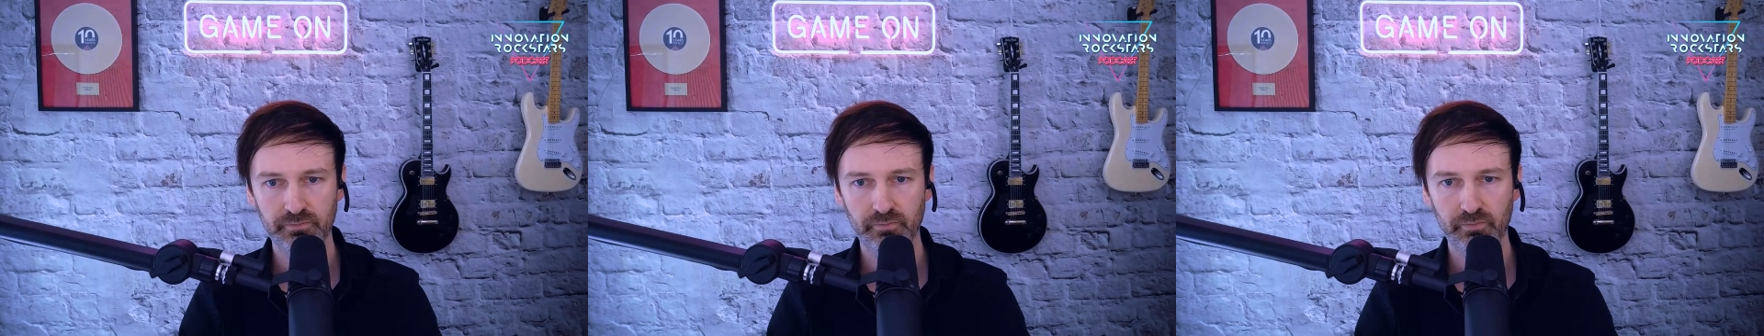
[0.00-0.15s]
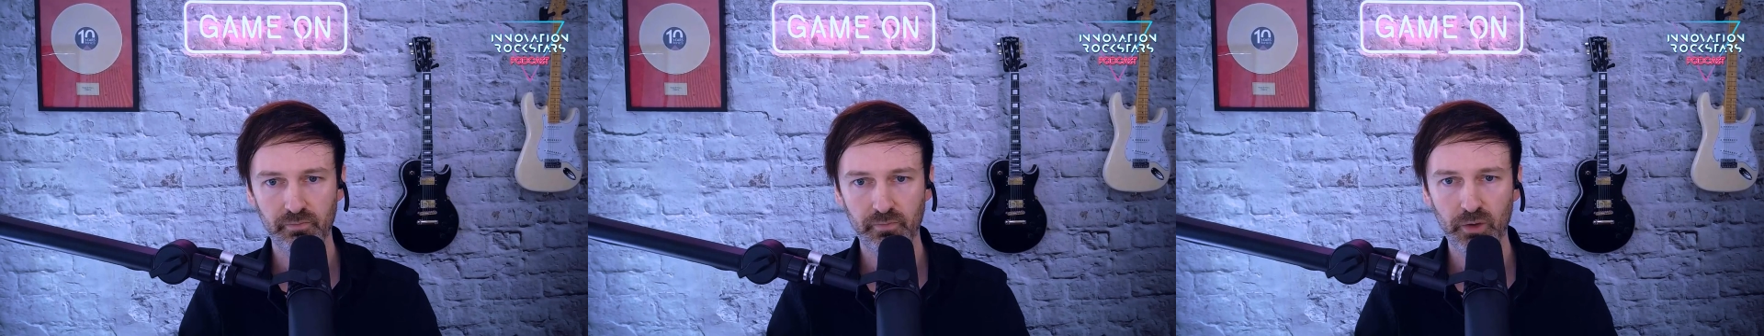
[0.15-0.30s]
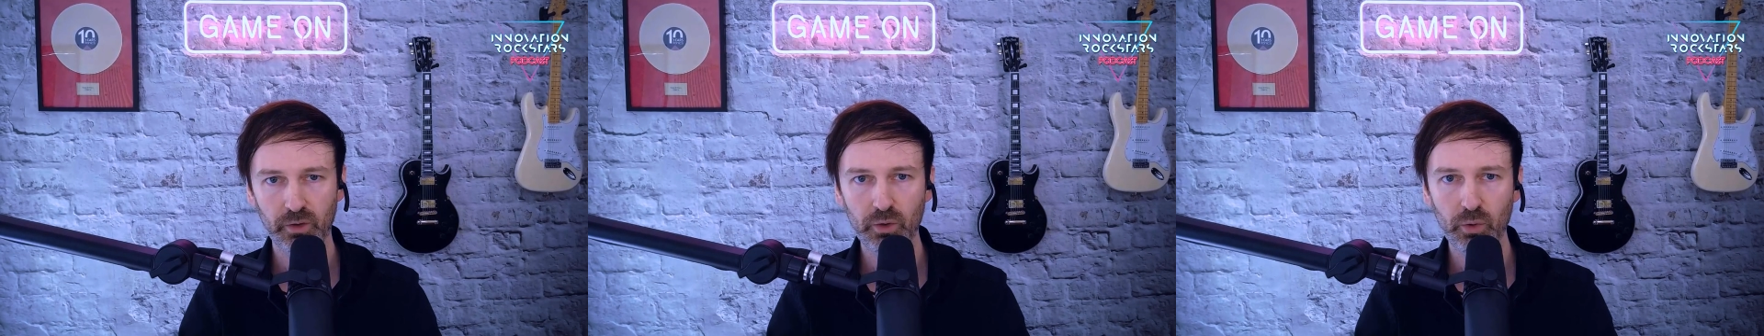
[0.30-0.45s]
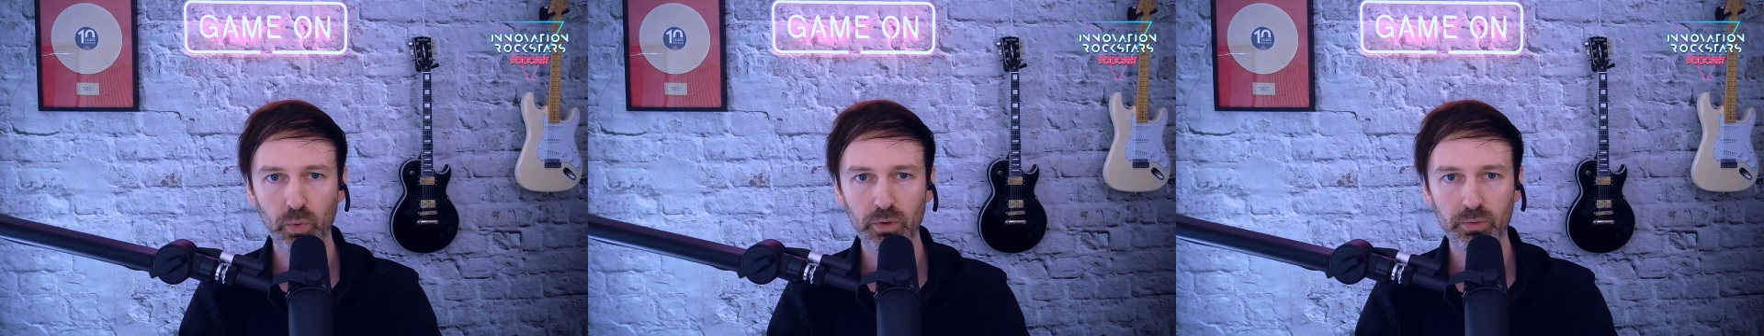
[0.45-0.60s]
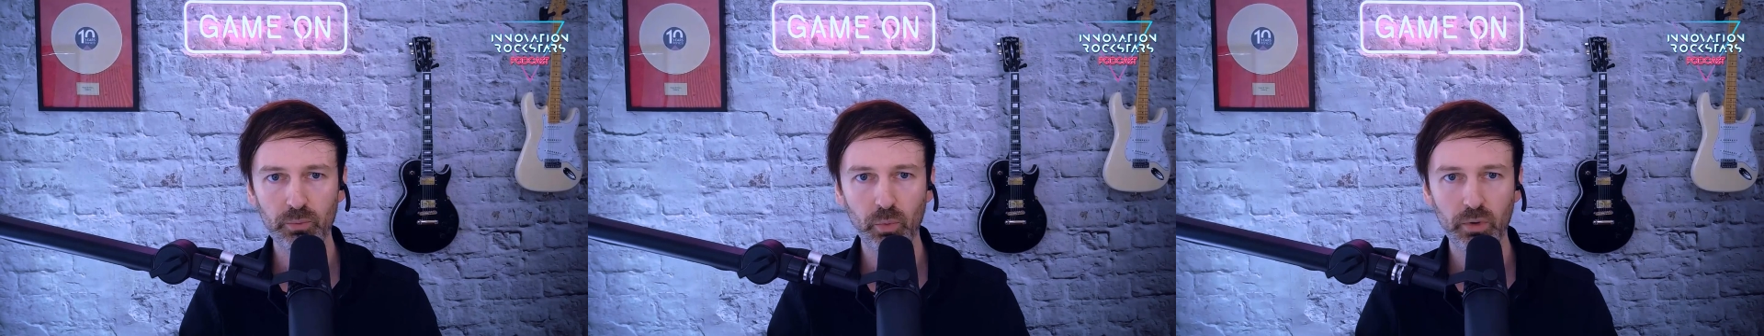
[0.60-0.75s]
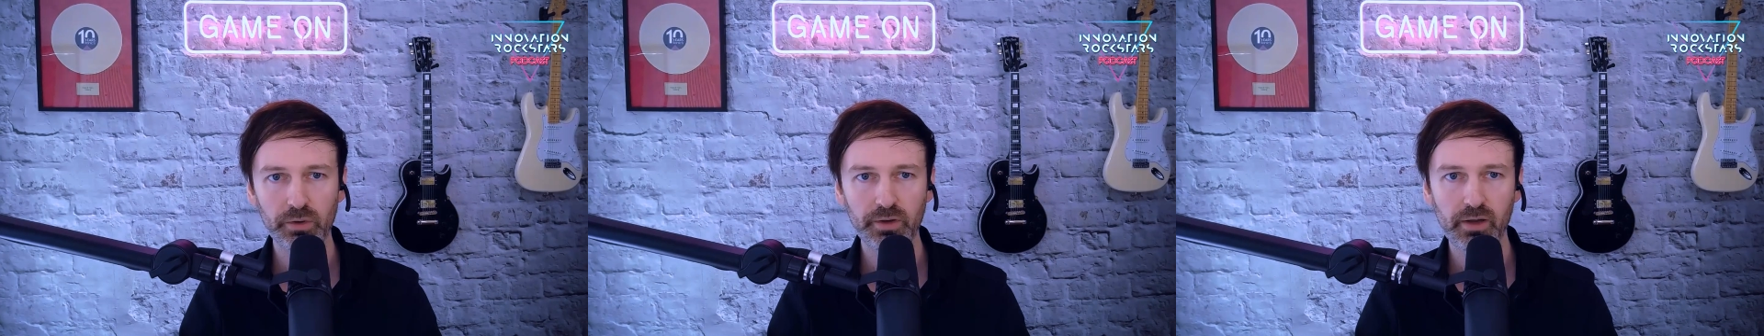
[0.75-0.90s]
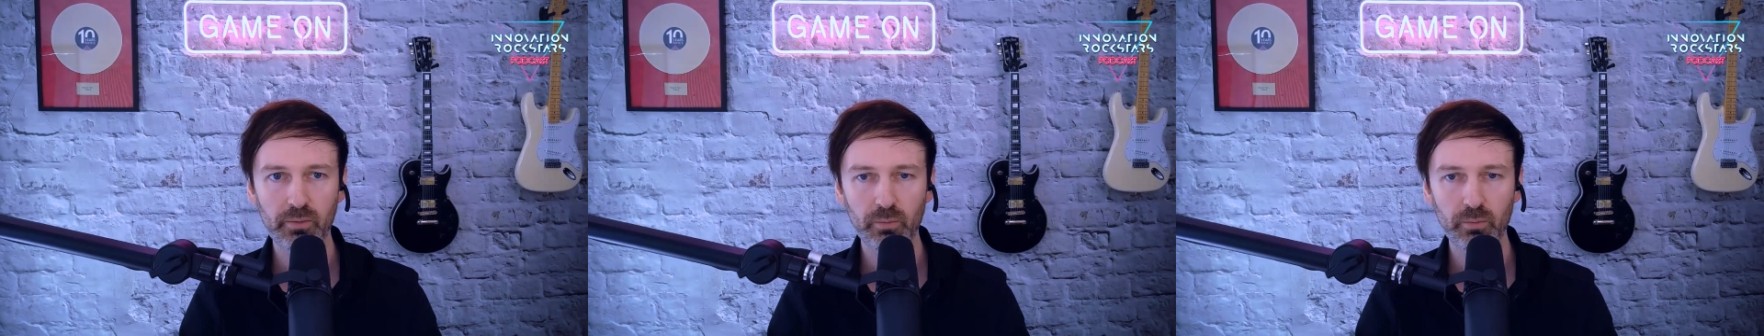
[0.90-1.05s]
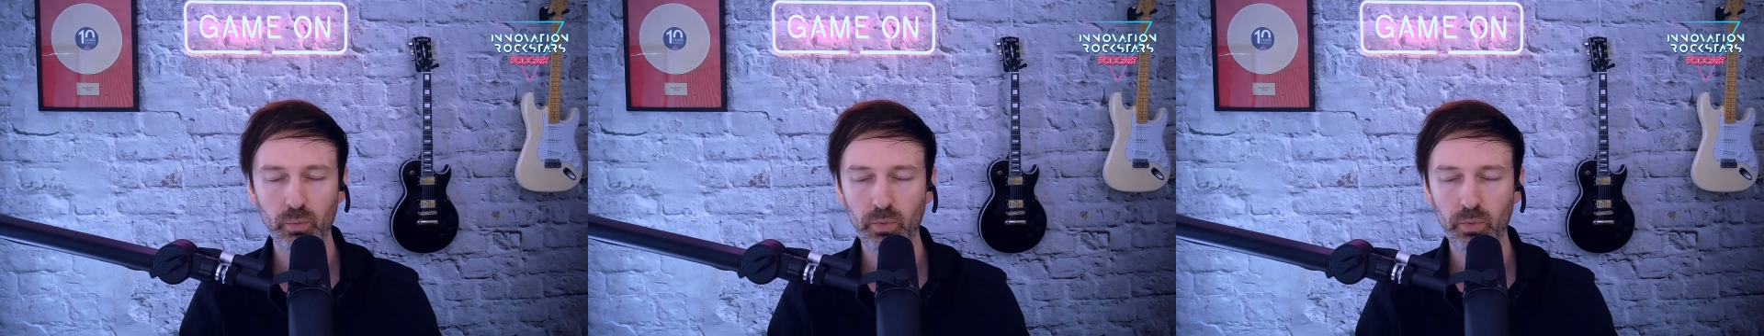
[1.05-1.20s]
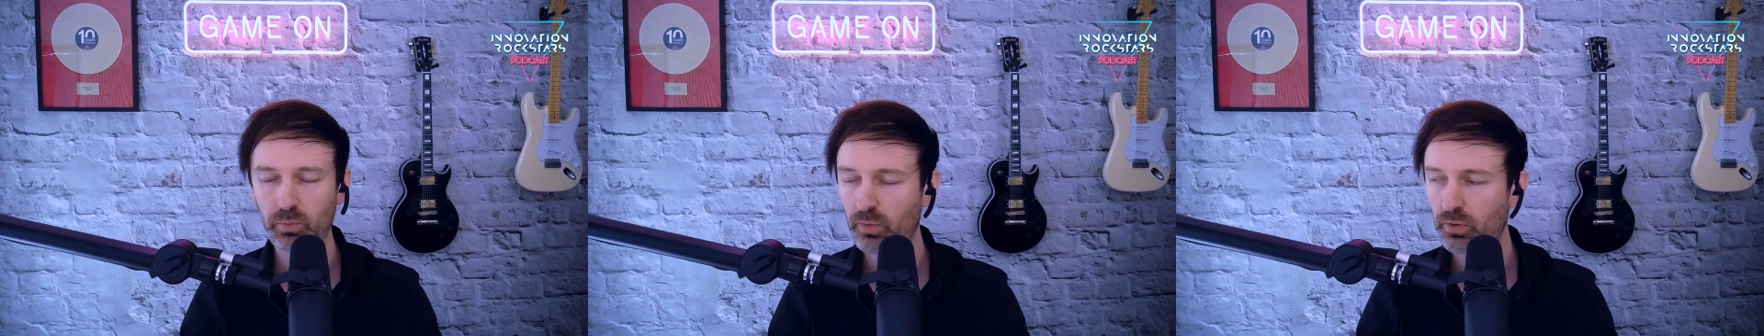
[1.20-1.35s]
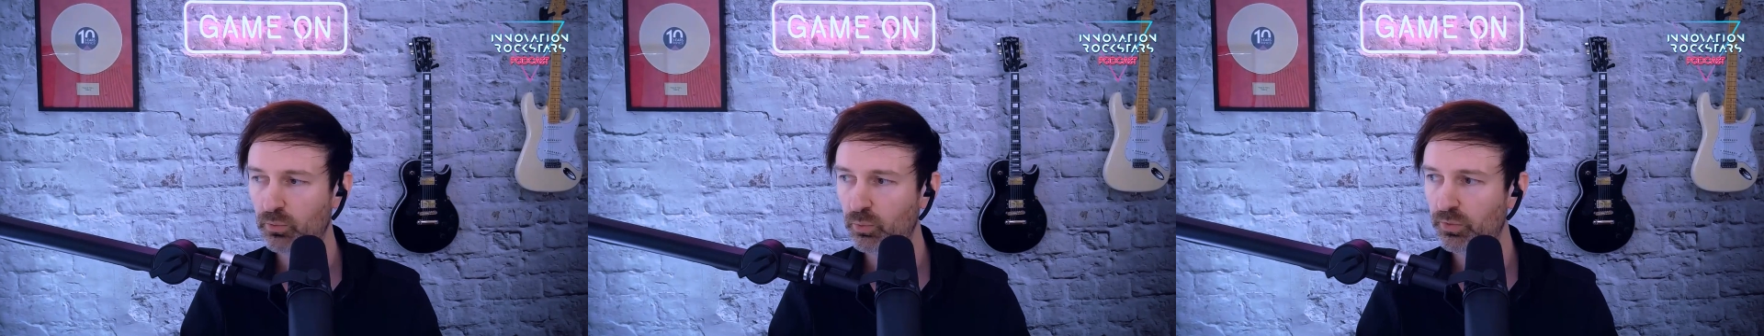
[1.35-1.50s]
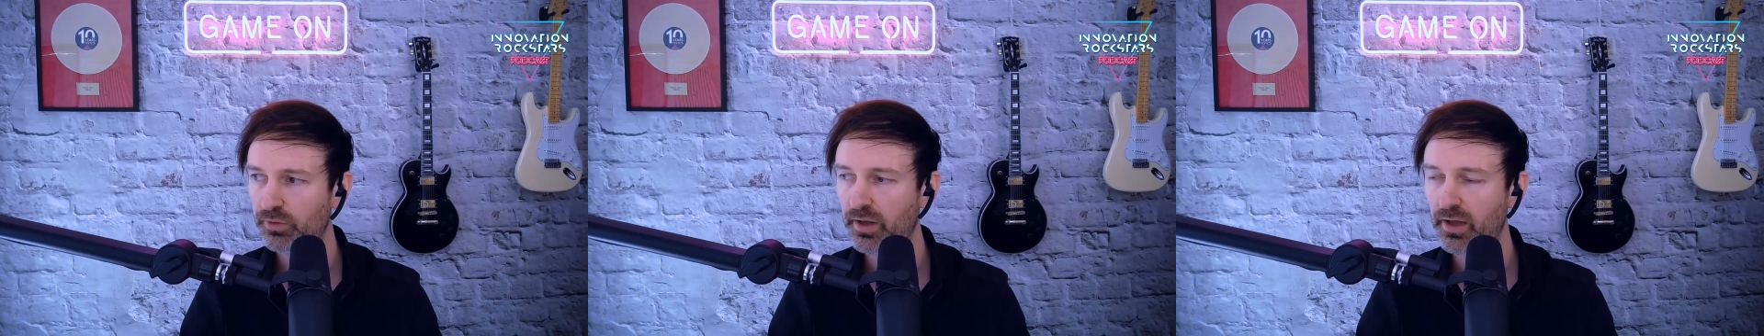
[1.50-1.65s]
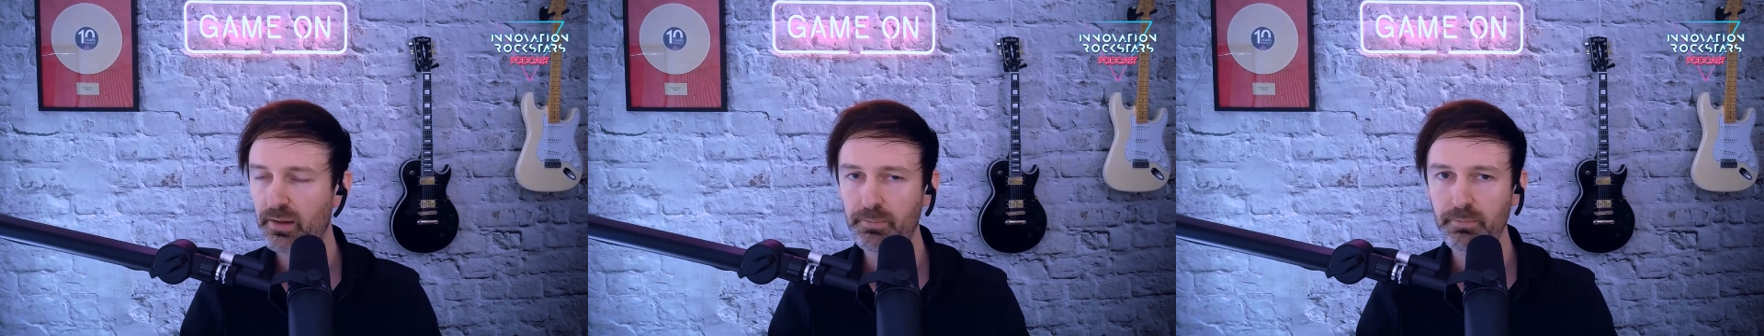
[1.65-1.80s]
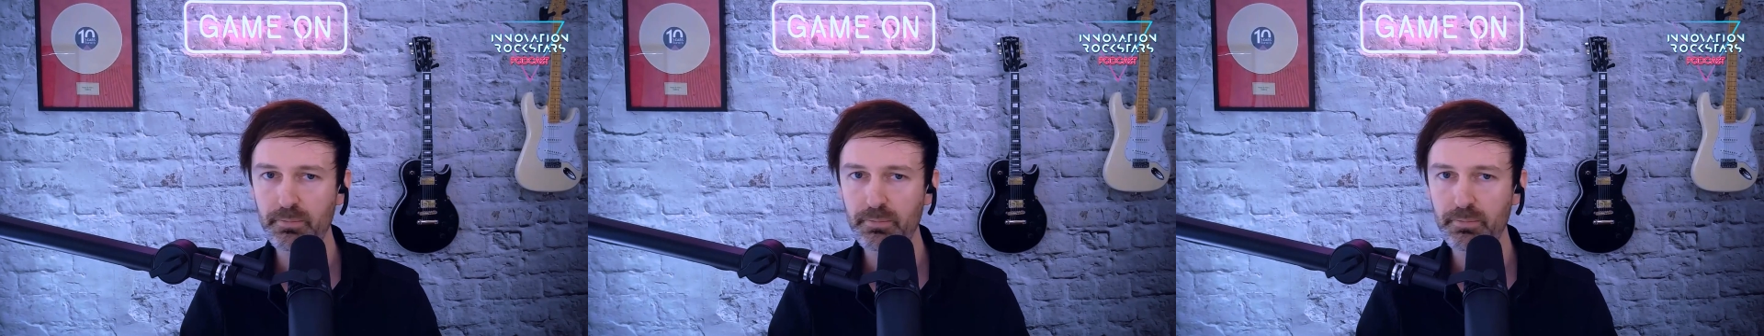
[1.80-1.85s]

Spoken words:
What would help